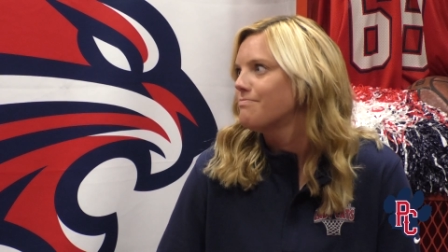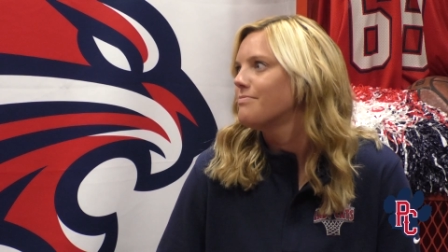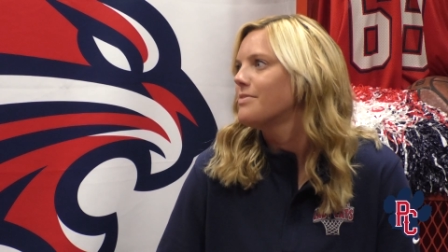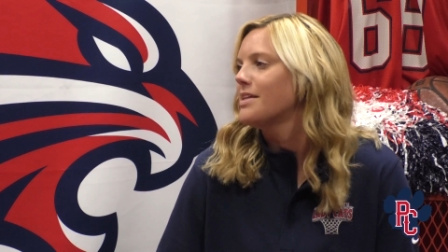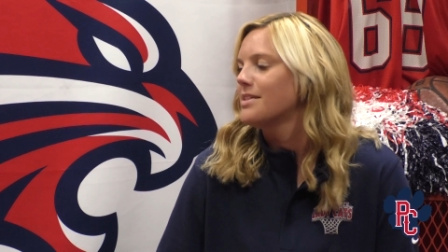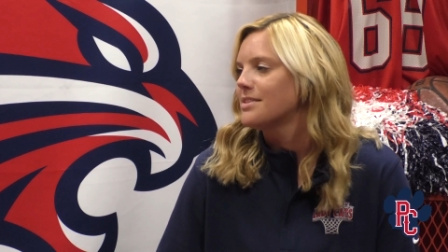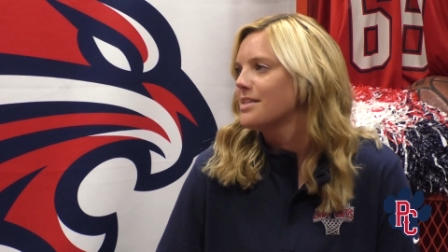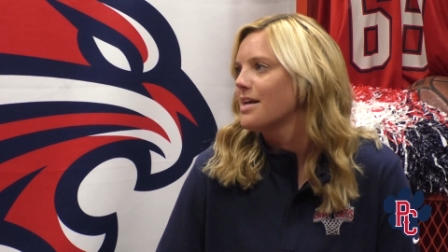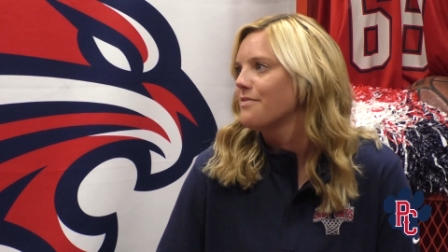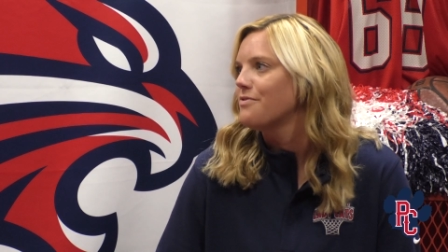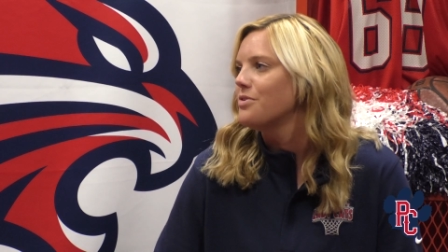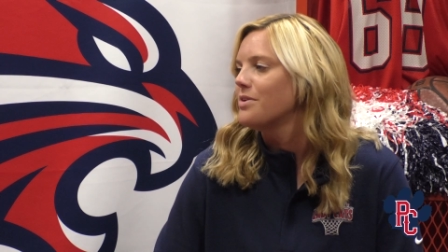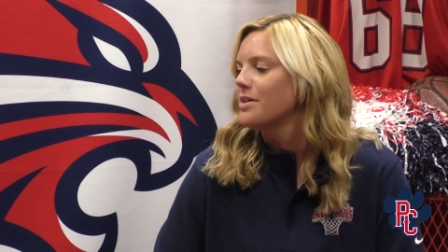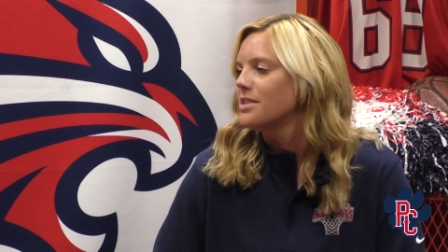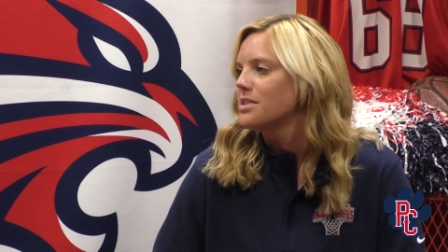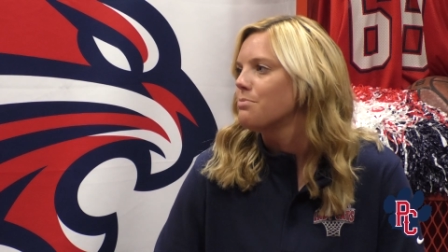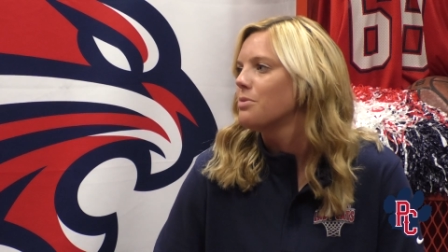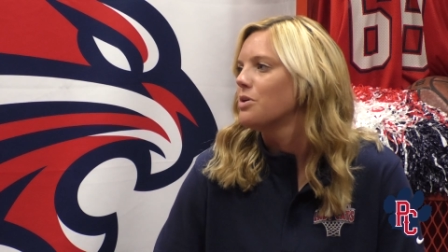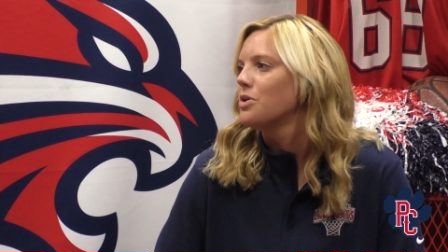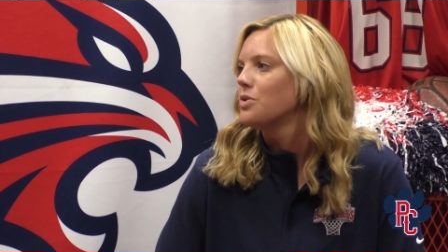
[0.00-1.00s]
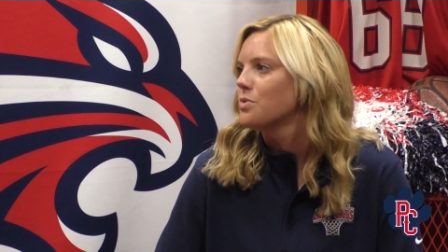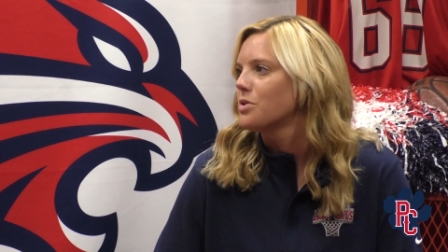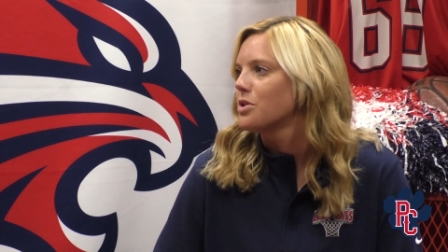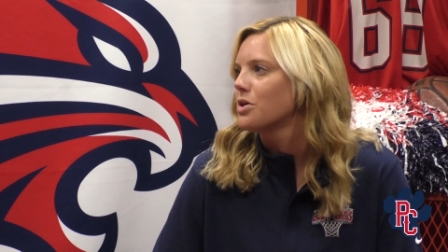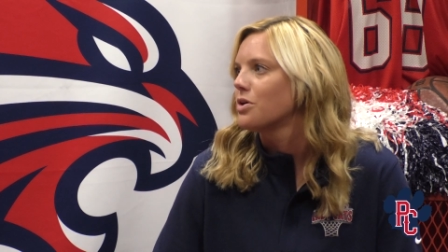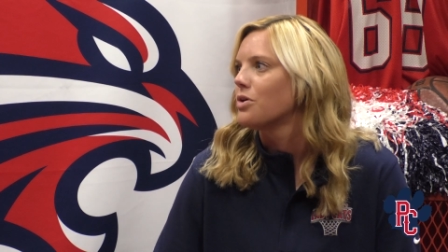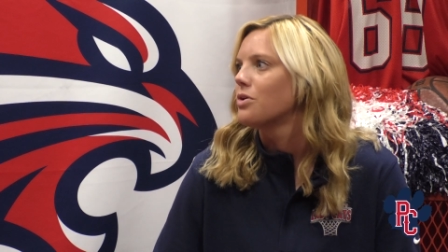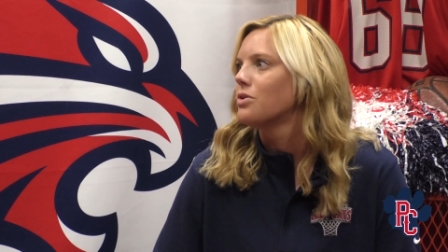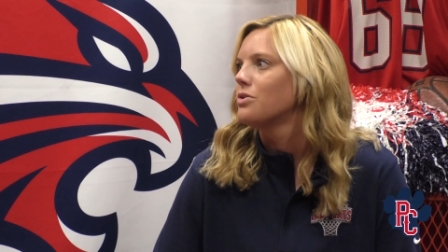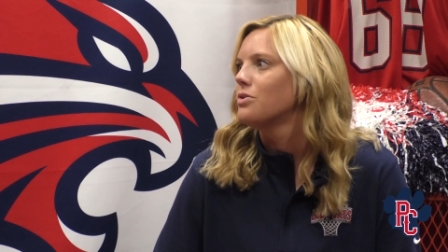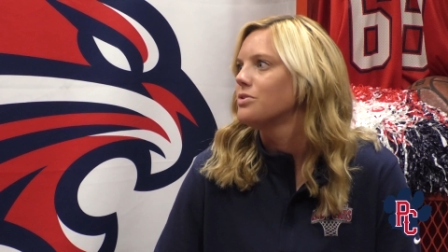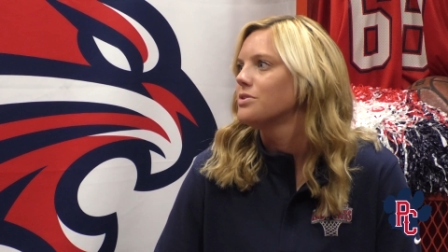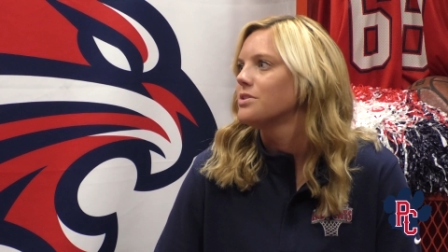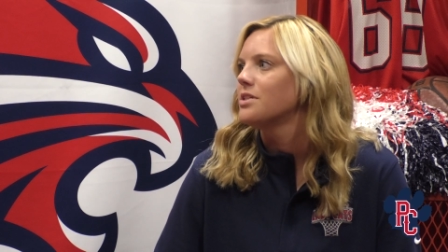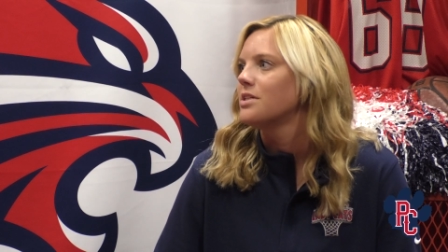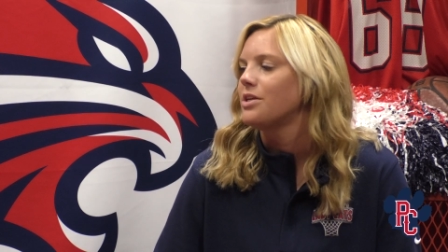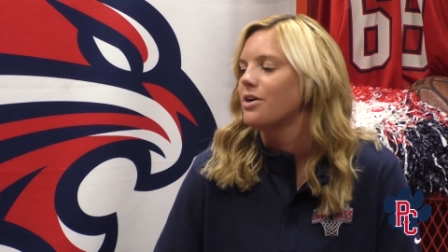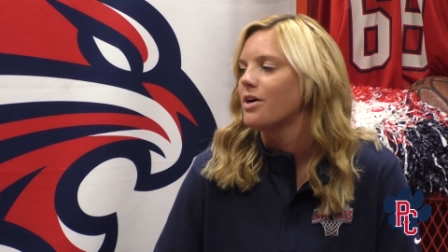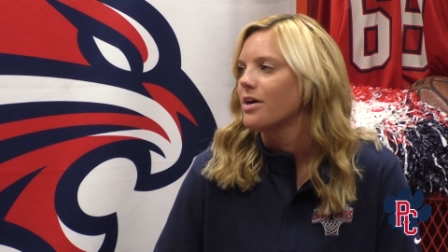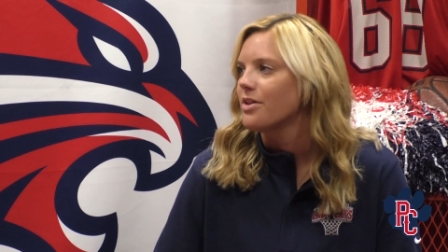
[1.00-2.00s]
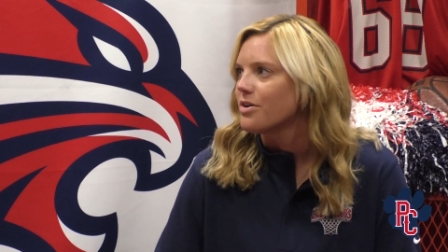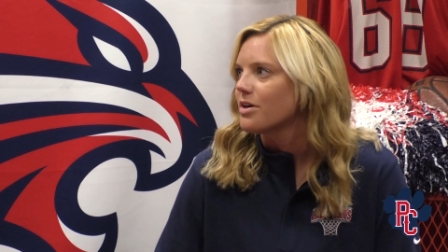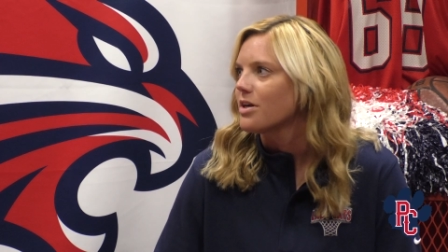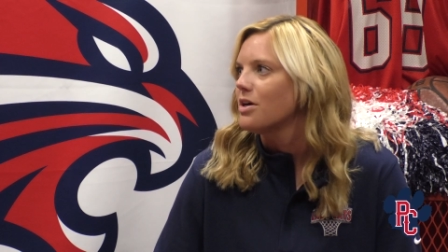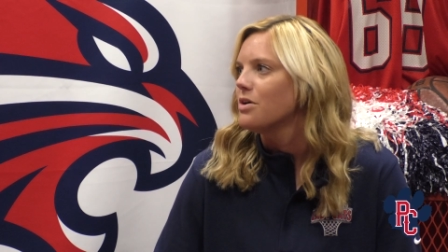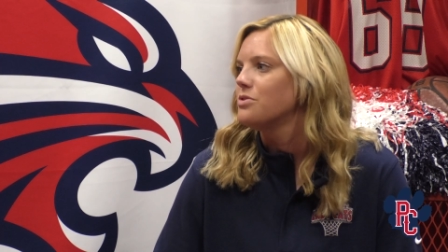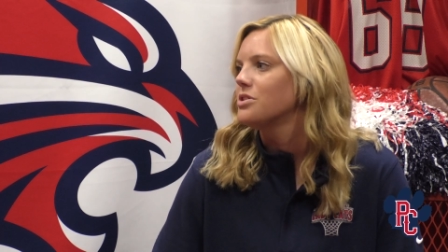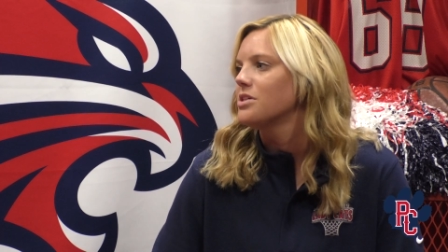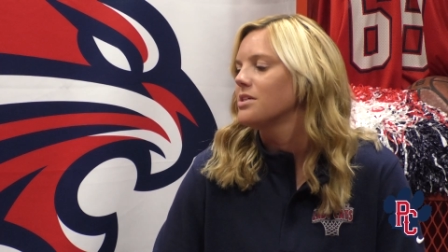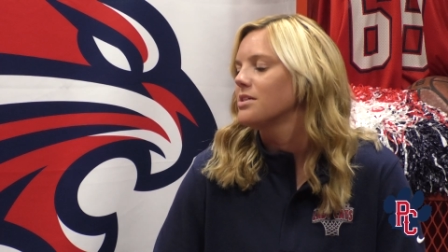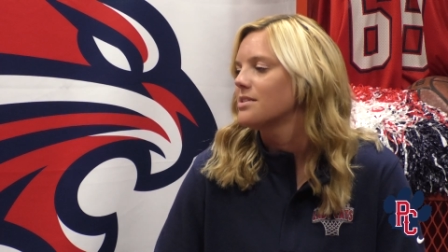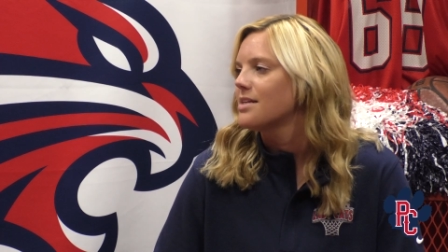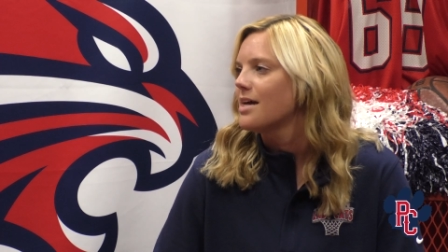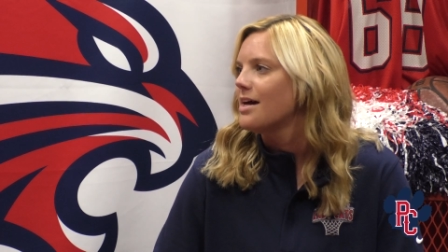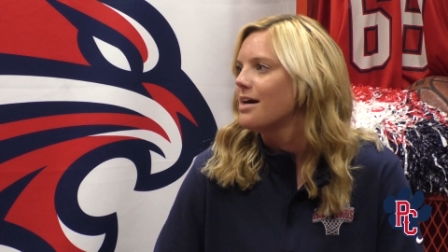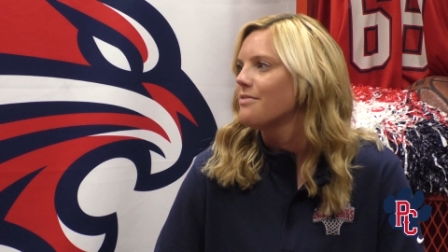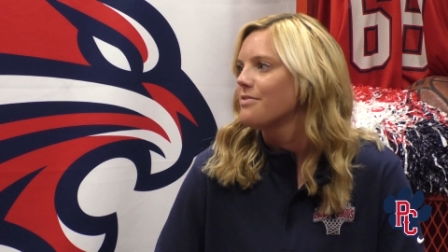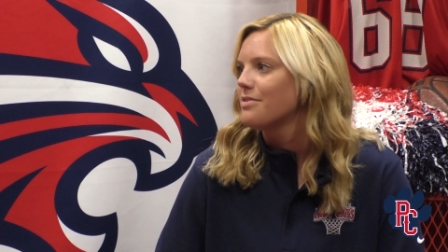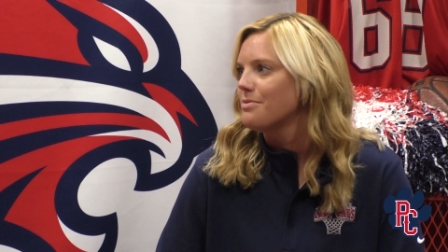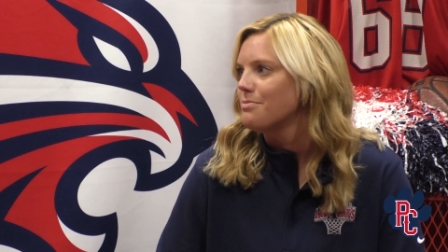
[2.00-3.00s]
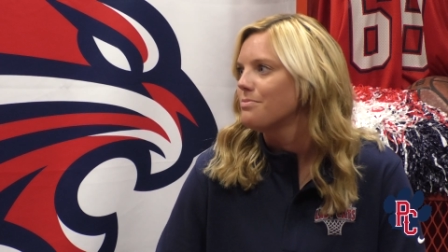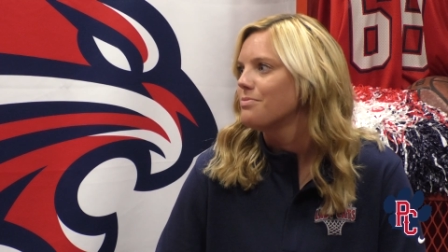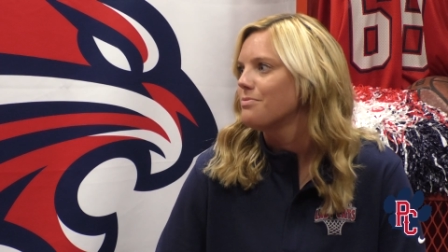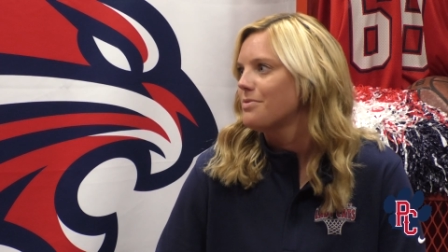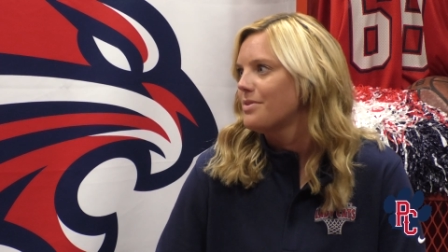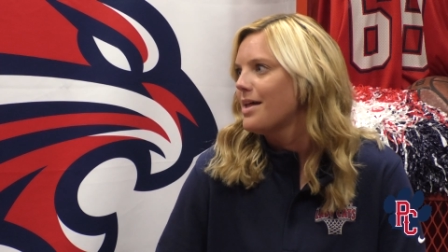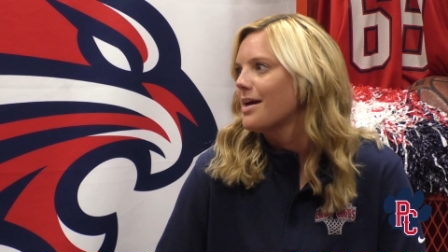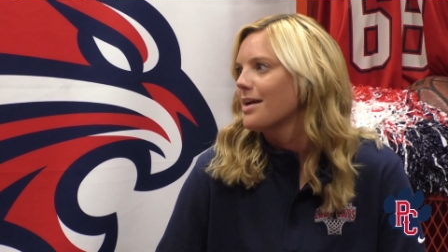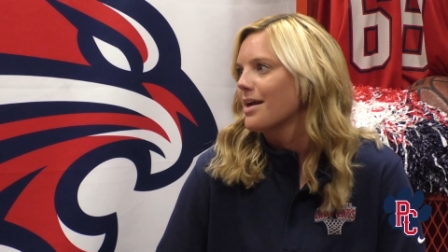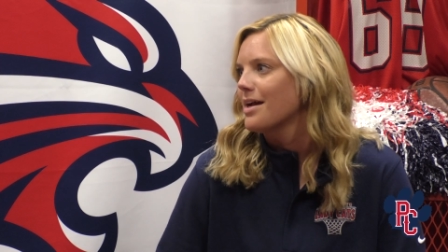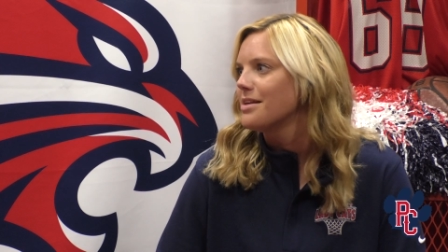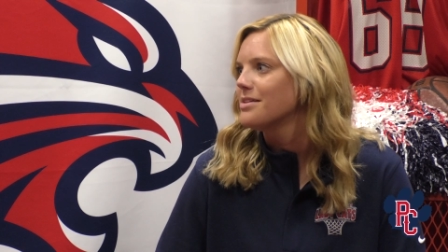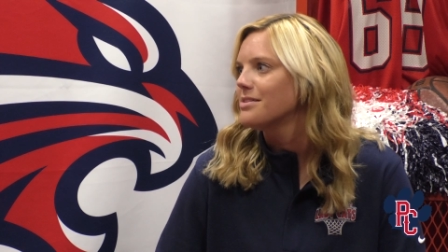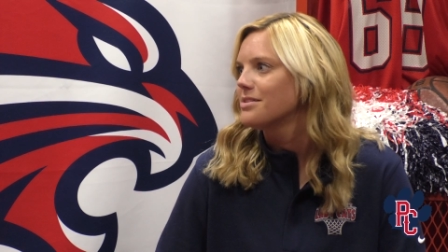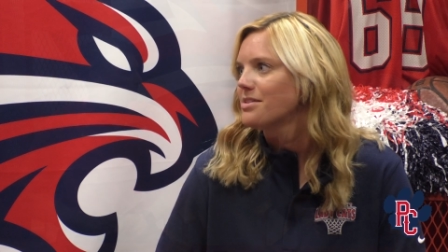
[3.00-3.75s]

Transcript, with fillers: the stuff you get to build with the girls and your other coaching staff and that kind of